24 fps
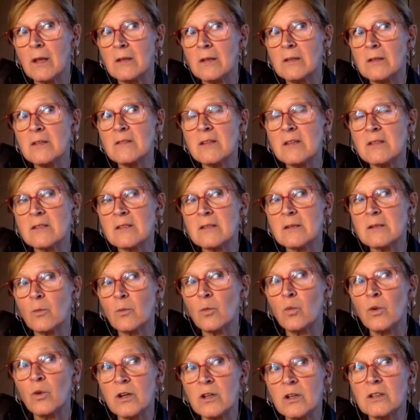this is
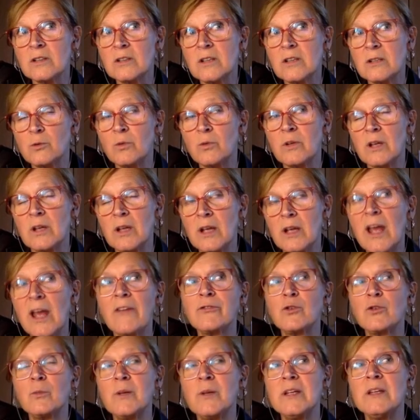work that we
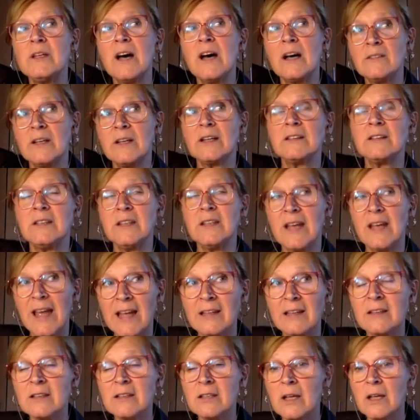have to be done at the
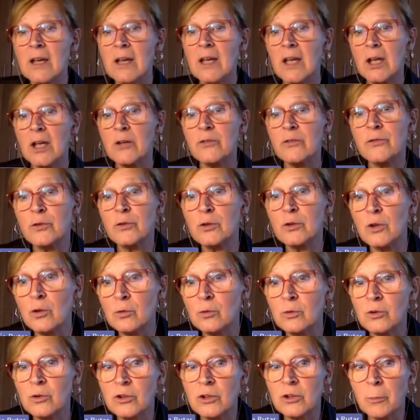end if we
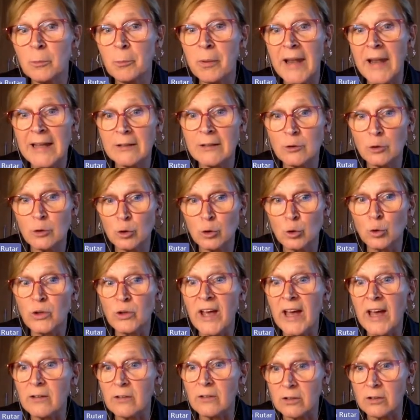don't plan
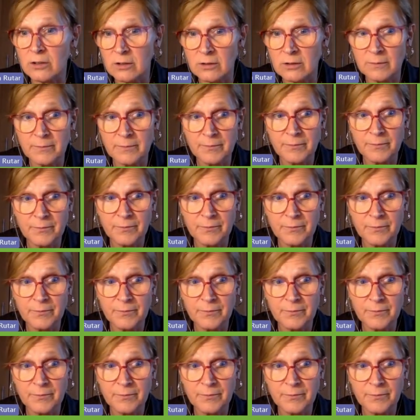together.